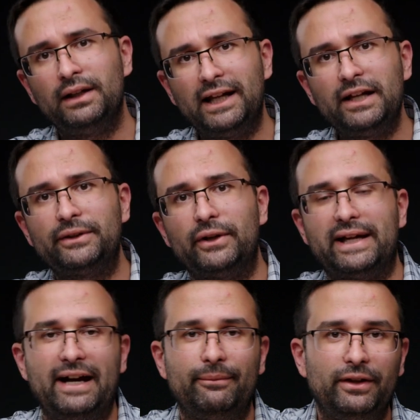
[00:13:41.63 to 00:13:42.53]
Like with our
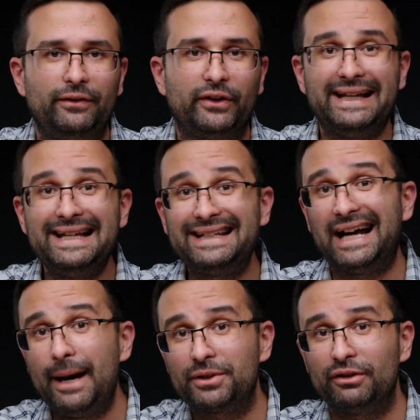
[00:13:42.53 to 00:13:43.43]
camera, there is an
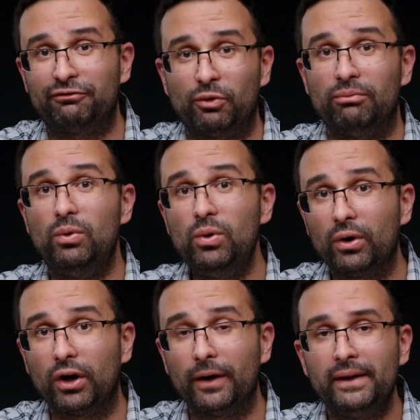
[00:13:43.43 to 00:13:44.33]
option for
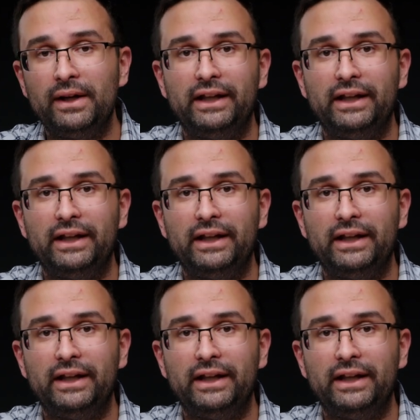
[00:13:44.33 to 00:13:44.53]
more